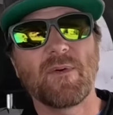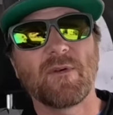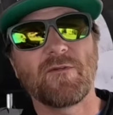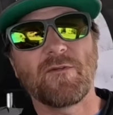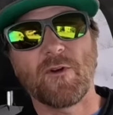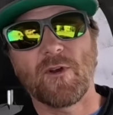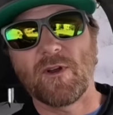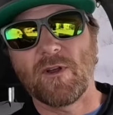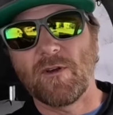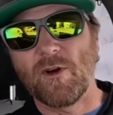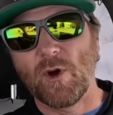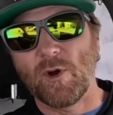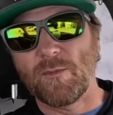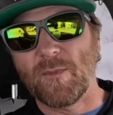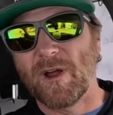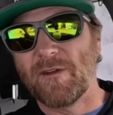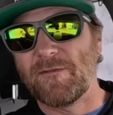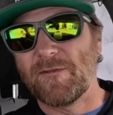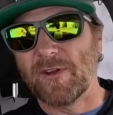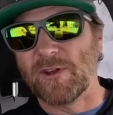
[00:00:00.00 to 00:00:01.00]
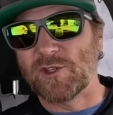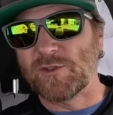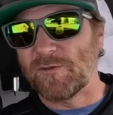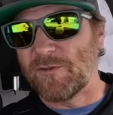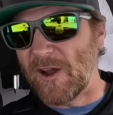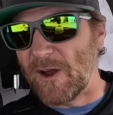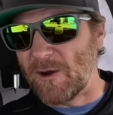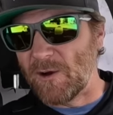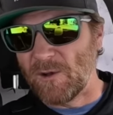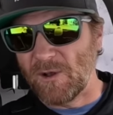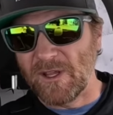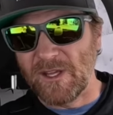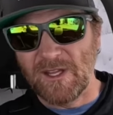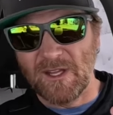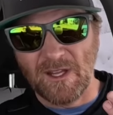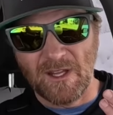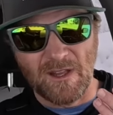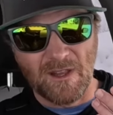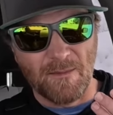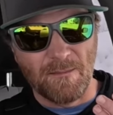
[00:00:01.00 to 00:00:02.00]
prefer to hook my fish
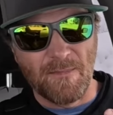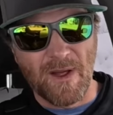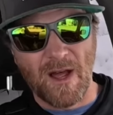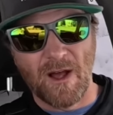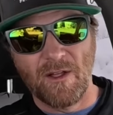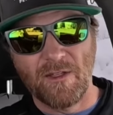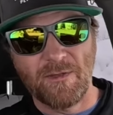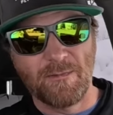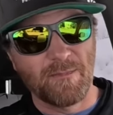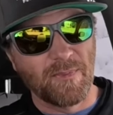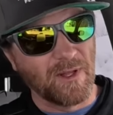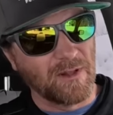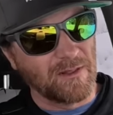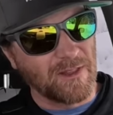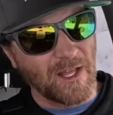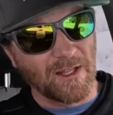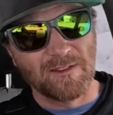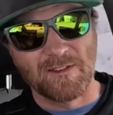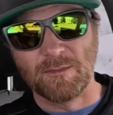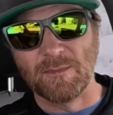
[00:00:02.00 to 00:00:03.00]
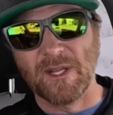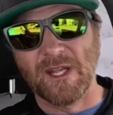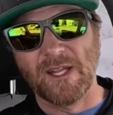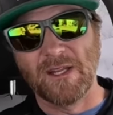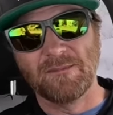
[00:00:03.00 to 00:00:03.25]
fairly in the mouth, but that's me.